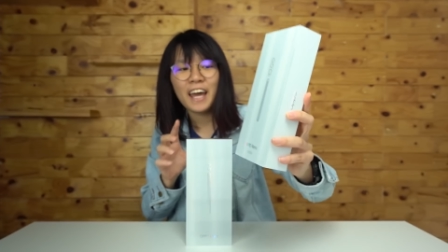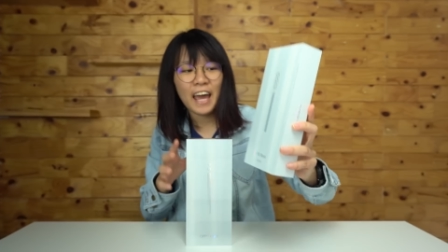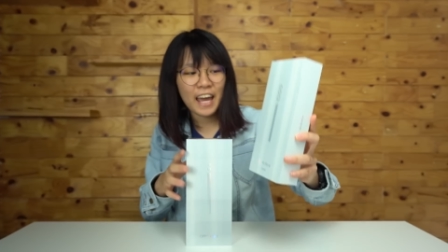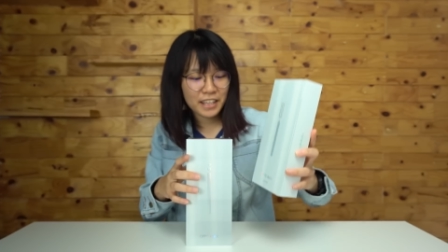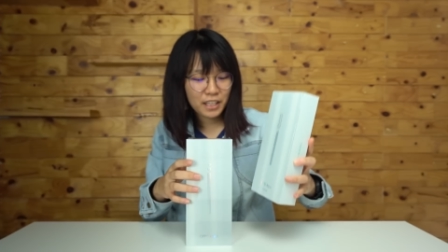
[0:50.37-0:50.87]

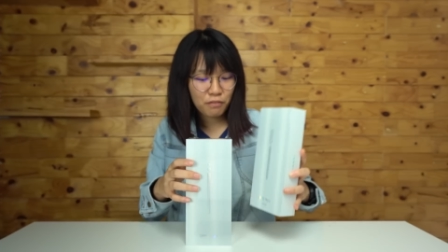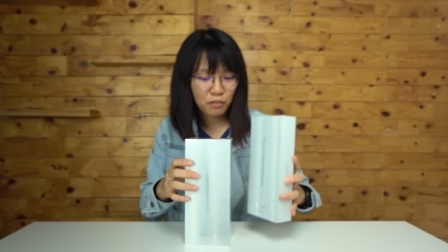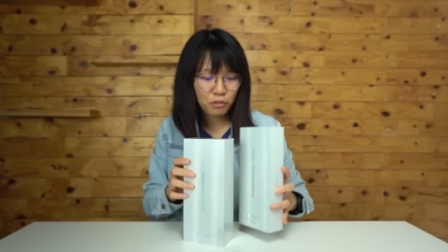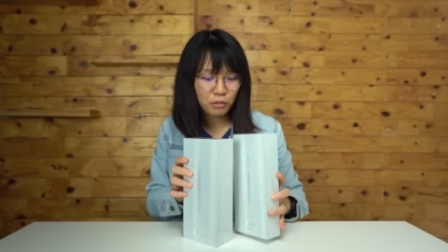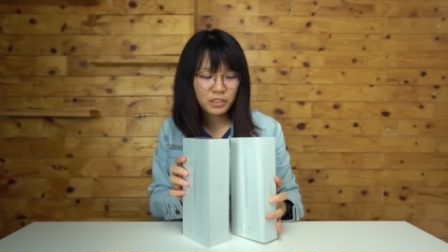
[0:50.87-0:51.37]
And if
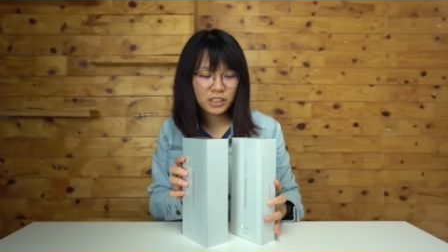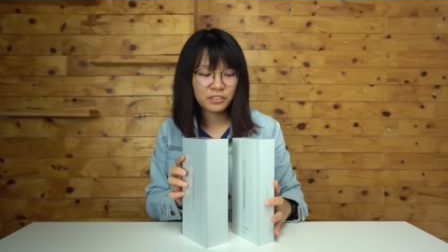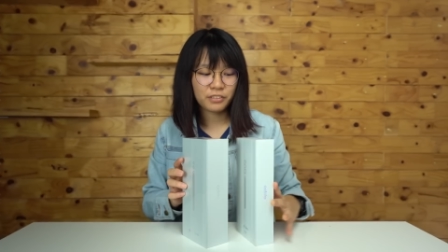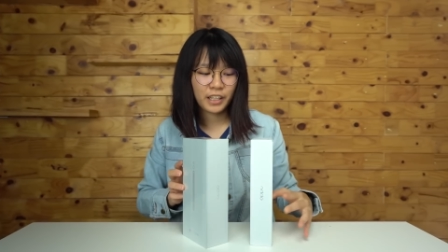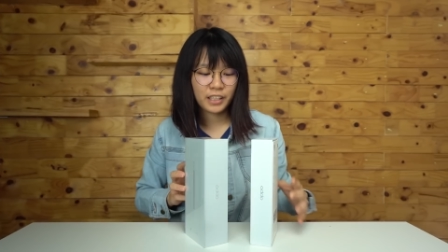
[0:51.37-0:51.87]
you
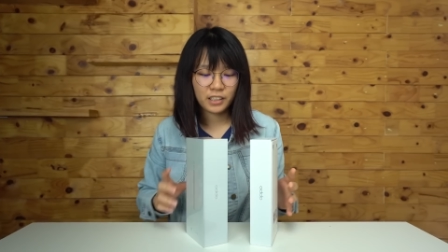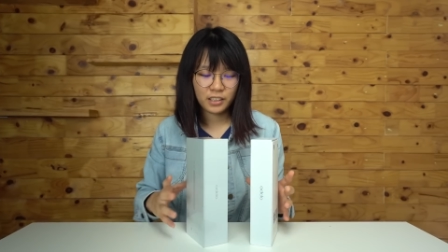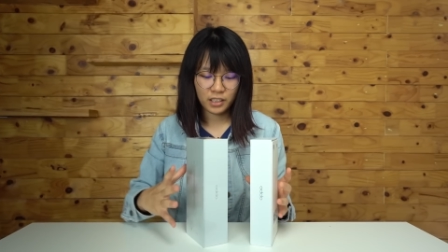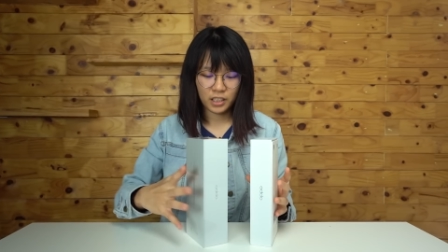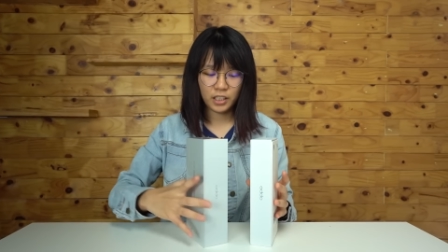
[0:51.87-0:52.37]
notice, right,
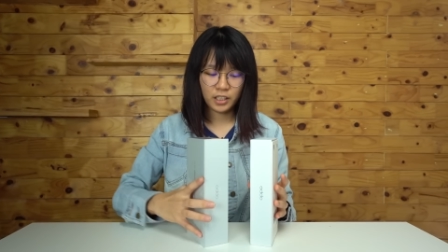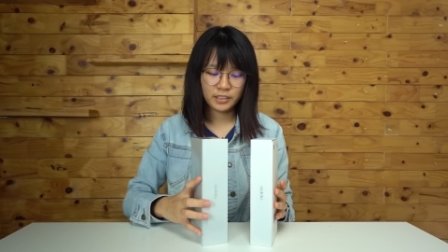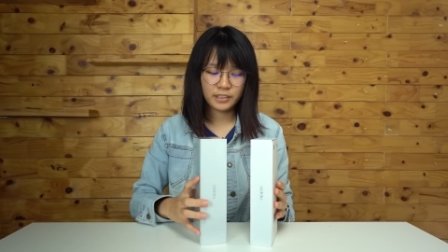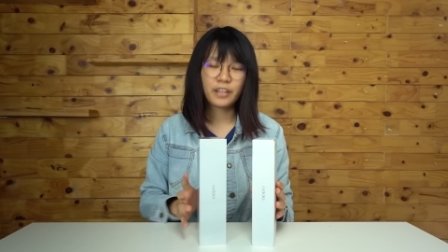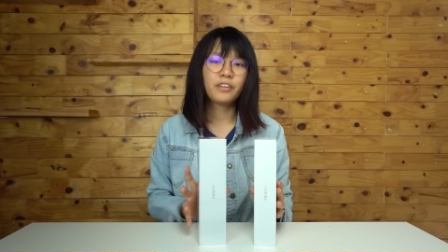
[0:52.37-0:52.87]
the
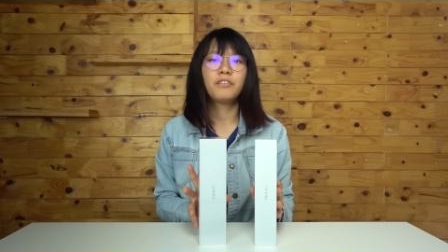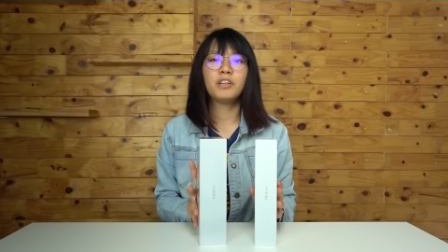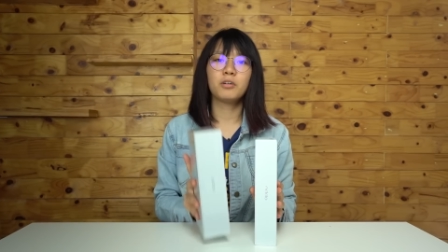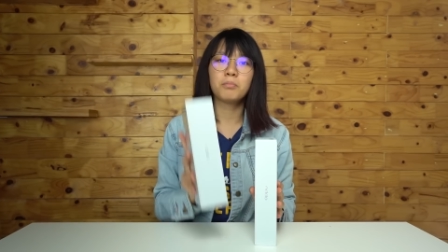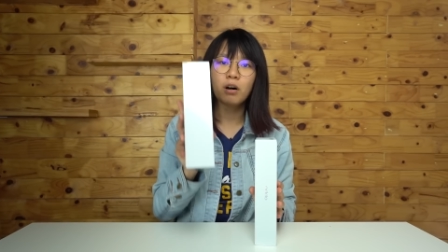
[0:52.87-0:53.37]
standard
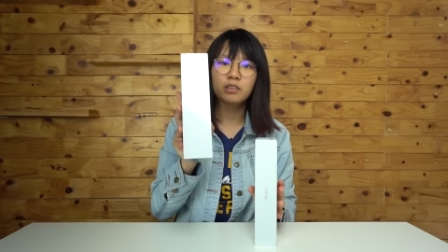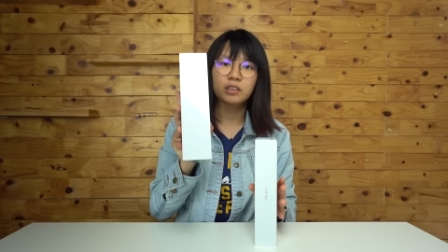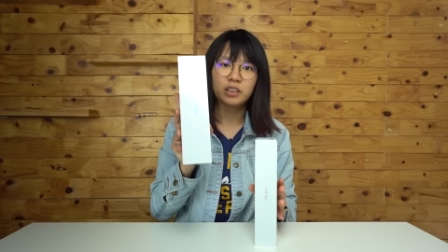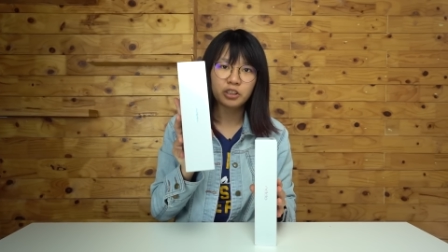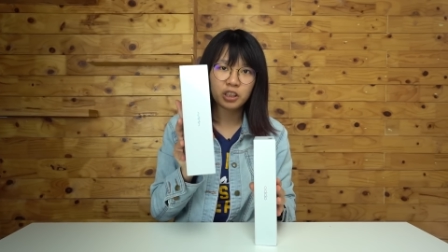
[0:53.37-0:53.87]
Reno box
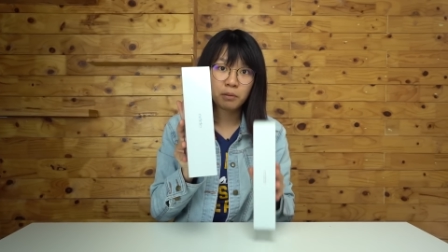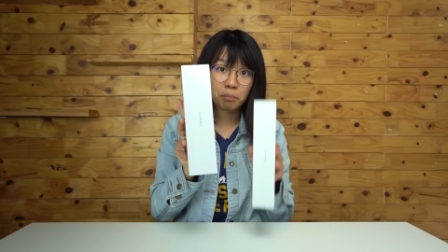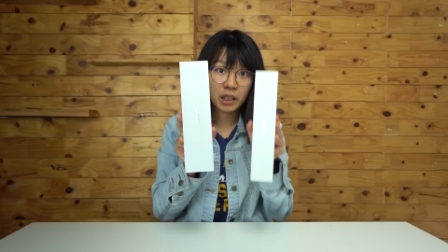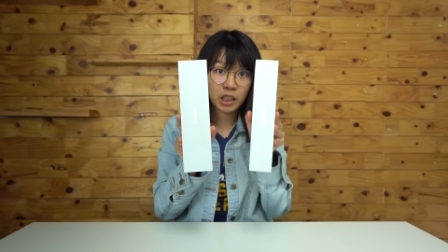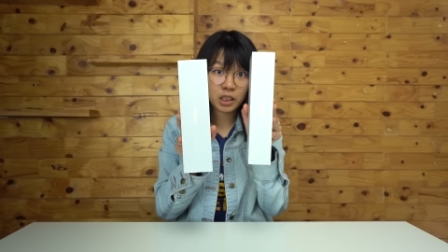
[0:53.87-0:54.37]
is actually
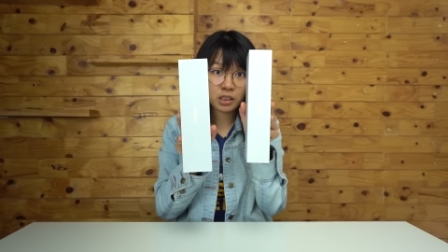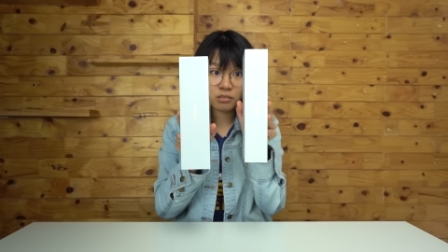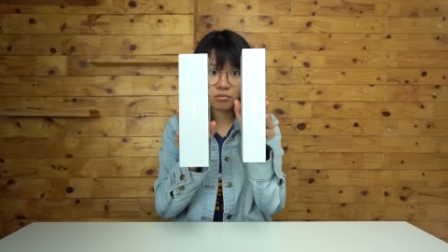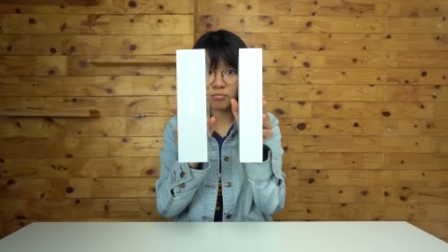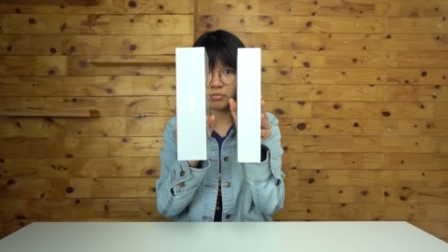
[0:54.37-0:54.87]
bigger
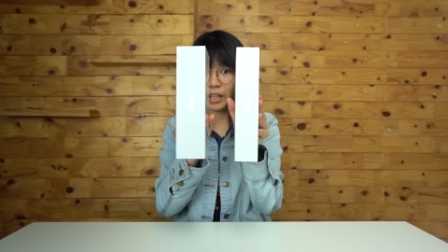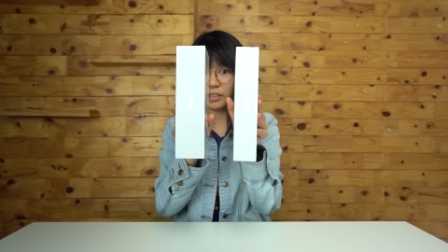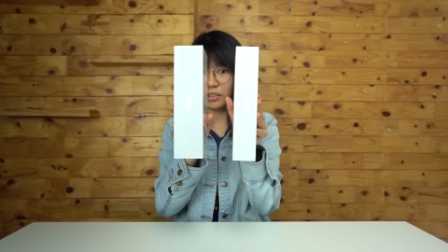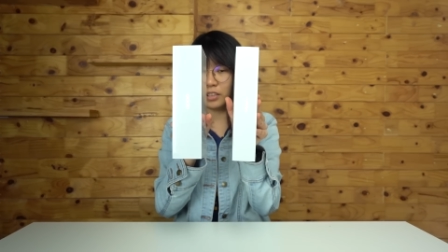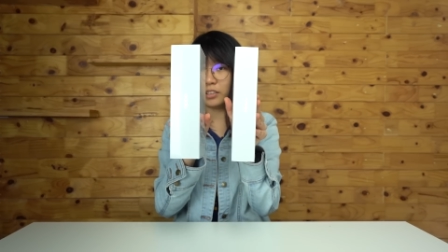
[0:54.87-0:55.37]

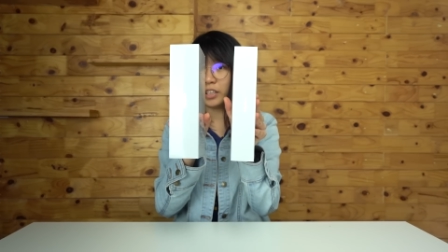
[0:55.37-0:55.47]
than the